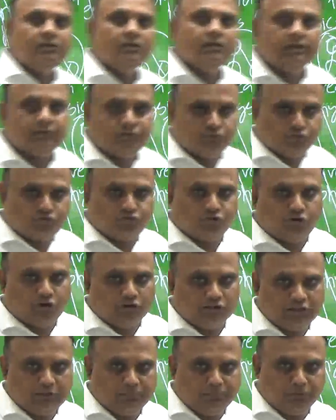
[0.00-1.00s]

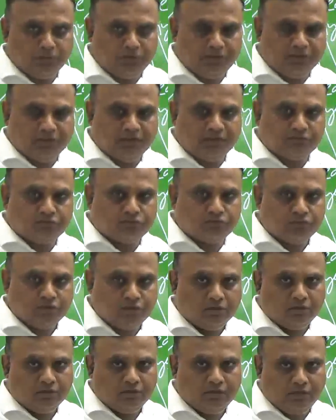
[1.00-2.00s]
sociology, political
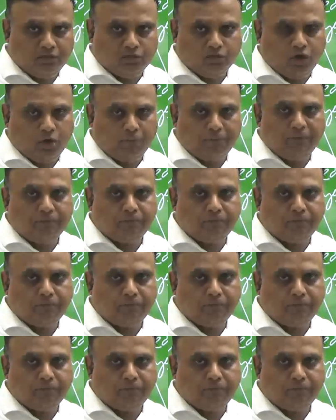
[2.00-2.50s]
economy,